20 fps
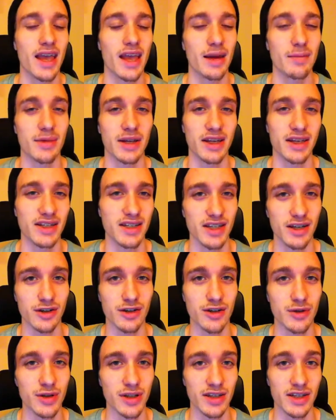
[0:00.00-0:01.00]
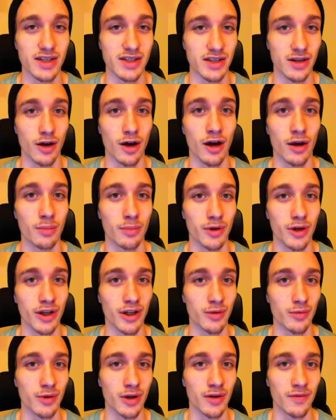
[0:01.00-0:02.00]
and because they were doing this and
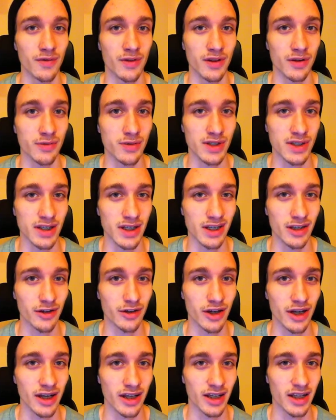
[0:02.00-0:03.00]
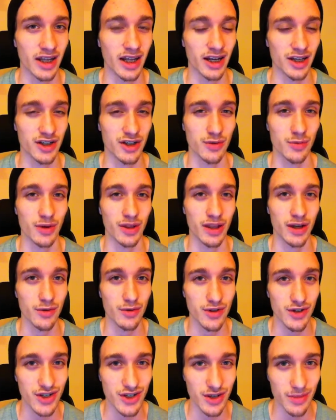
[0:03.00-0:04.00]
operating wherever there was an internet connection
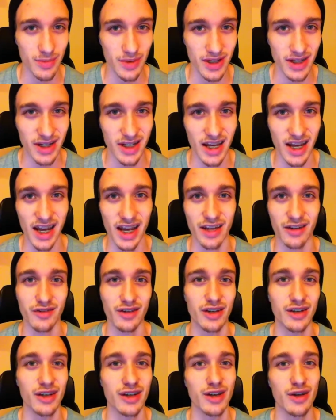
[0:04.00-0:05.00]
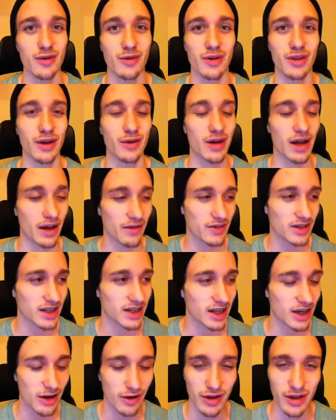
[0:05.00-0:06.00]
without shipping and handling, without having
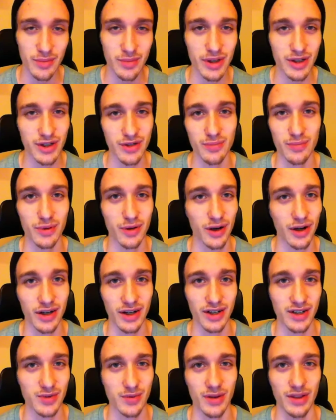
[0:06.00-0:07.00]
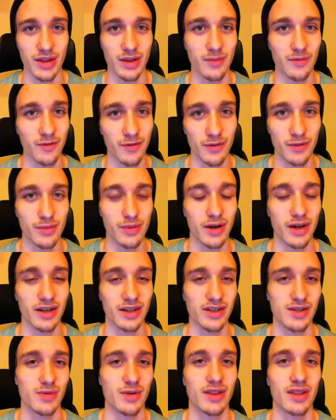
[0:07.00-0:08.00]
to carry a bunch of products with them, food
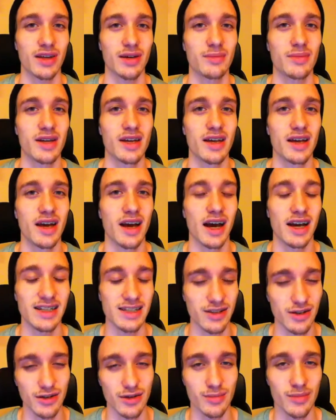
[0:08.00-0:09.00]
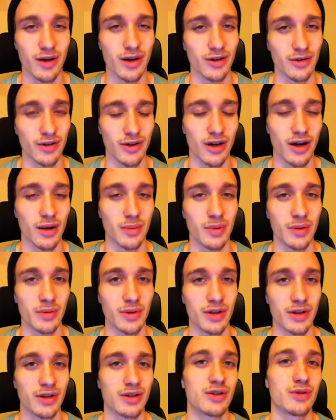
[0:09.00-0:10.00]
products with them, I started to model and copy what
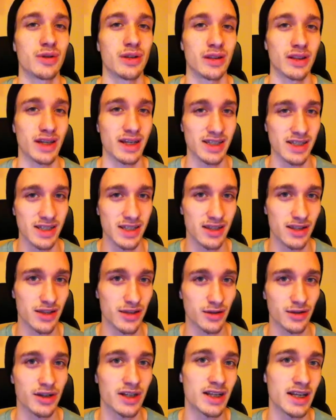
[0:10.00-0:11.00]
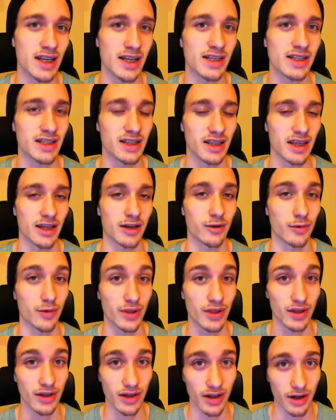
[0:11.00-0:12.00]
they're doing. Less than 30 days later,
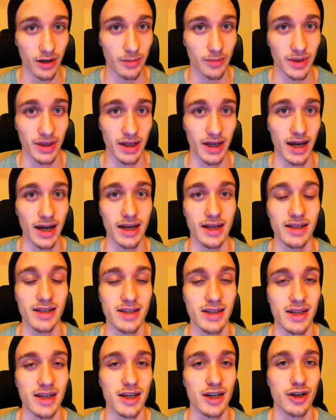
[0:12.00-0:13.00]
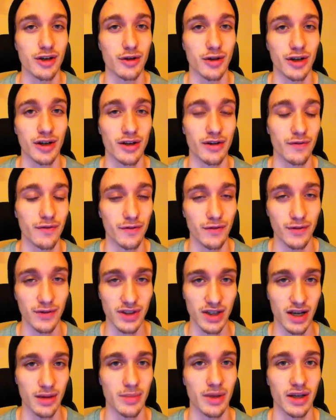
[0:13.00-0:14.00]
with their help and guidance, created a
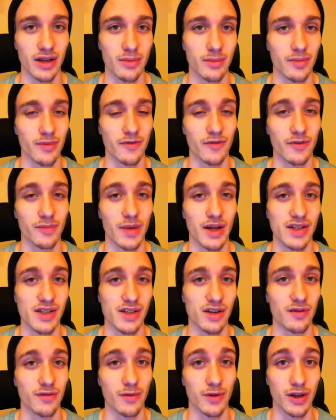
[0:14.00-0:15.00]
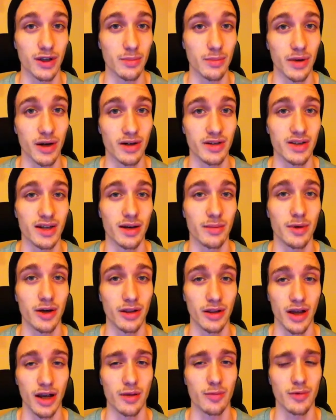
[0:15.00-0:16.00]
full-time income for myself working part-time
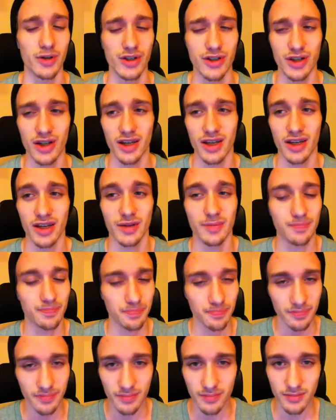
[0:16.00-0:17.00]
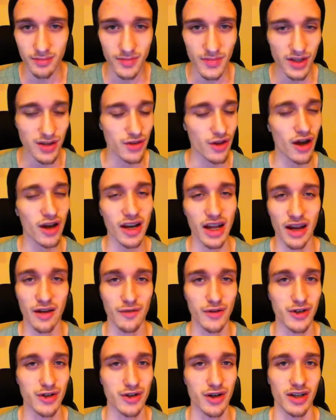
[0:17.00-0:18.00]
online, which not
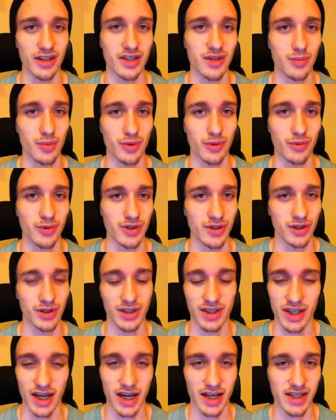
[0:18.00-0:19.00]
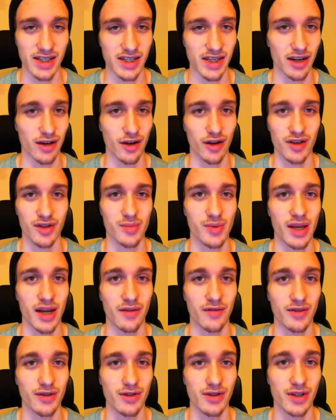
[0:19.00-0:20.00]
average, not typical results. I decide not to be
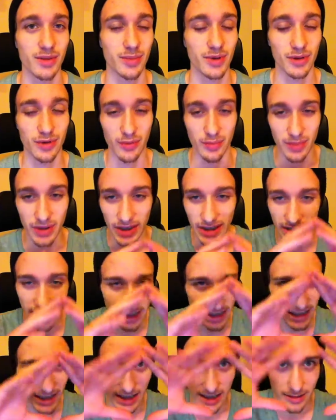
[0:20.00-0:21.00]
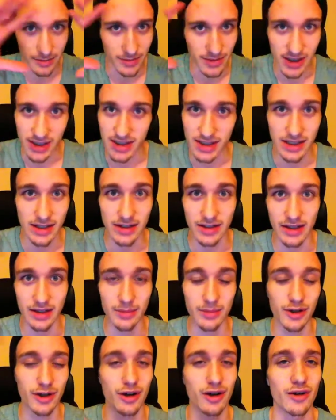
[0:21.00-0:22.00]
average or typical. Big income
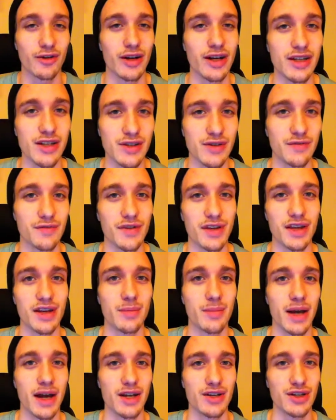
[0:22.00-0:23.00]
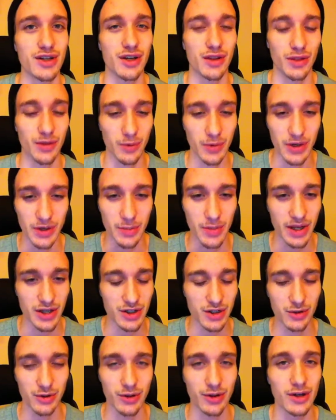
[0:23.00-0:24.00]
disclaimer, alright? So if you can imagine a
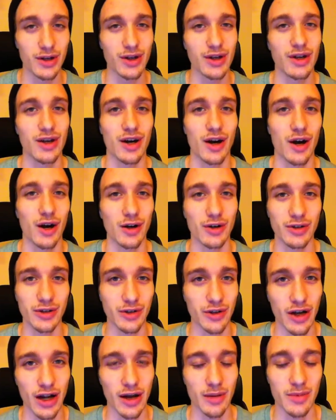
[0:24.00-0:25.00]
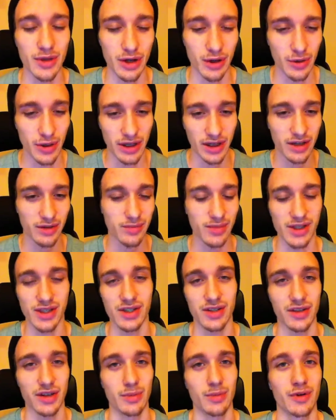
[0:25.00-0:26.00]
three-dimensional hologram, you know, income
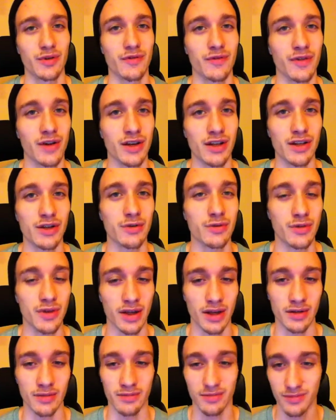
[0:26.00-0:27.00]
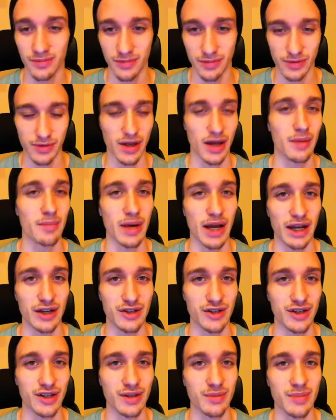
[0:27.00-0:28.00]
disclaimer in front of you, then
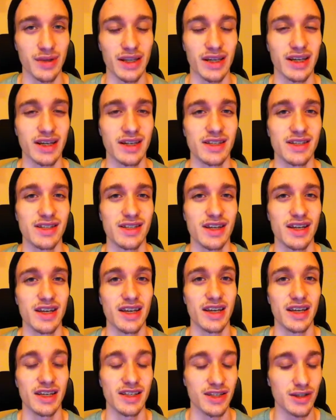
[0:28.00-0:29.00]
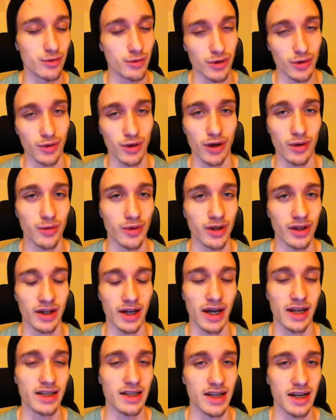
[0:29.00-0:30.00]
imagine it because it did require work.
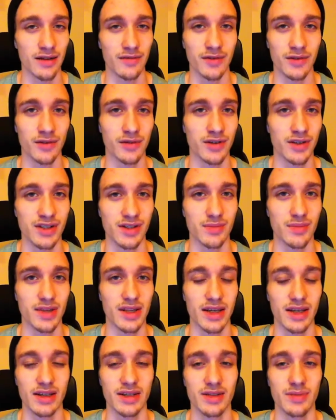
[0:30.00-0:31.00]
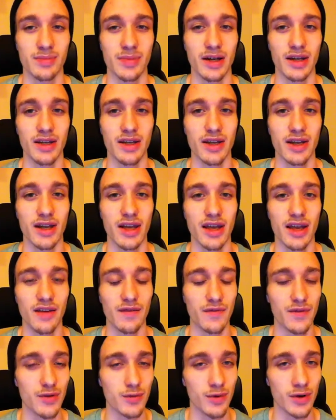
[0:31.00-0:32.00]
I did have to learn some things, but
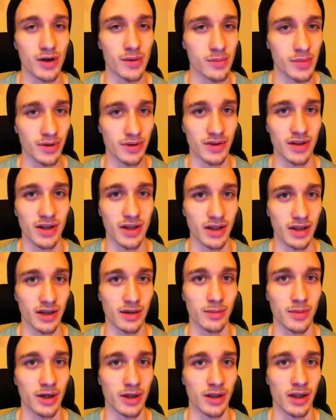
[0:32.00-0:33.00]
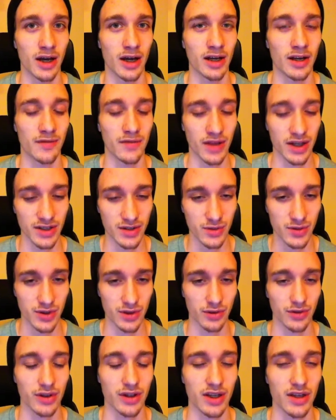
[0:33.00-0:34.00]
if you want to build an income online, if that's what
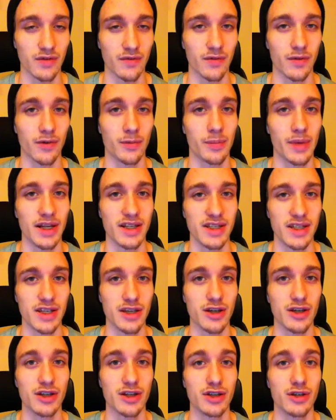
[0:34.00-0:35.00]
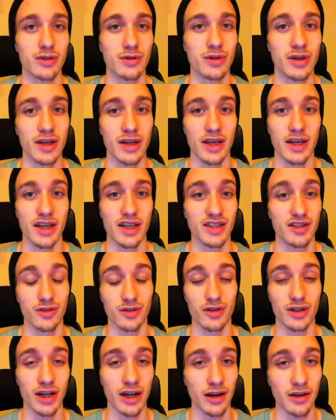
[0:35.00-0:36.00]
you're looking for, best thing to do is
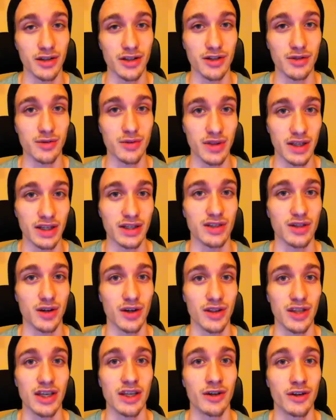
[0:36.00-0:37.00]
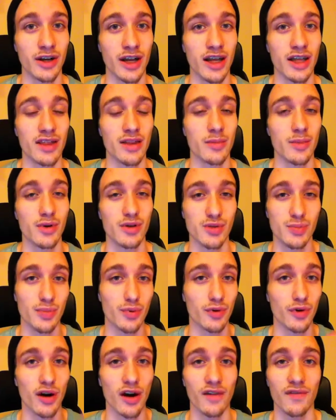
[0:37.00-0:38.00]
learn how to do things on the internet in the most
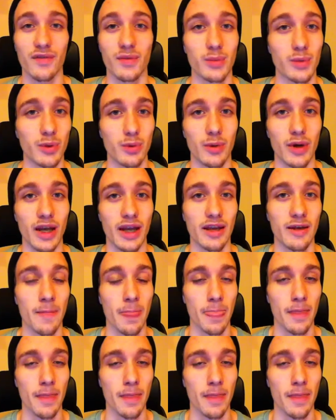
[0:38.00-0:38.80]
profitable way.